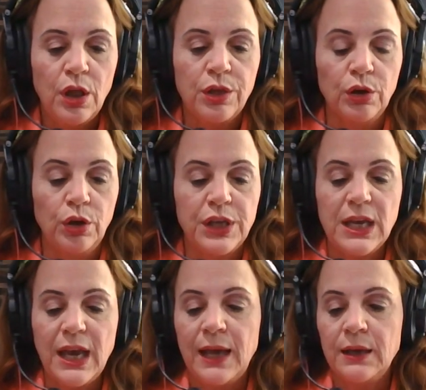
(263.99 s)
They're
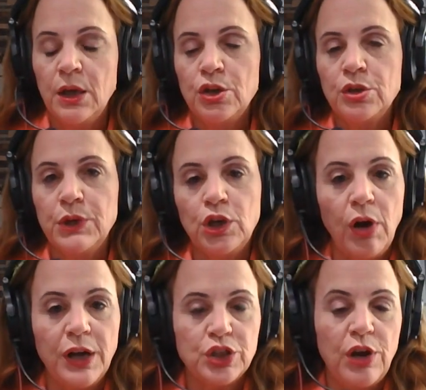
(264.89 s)
looking at doing
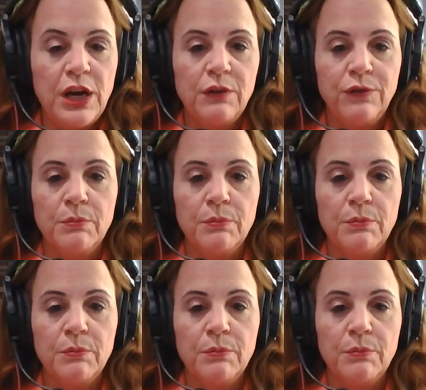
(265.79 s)
cross training for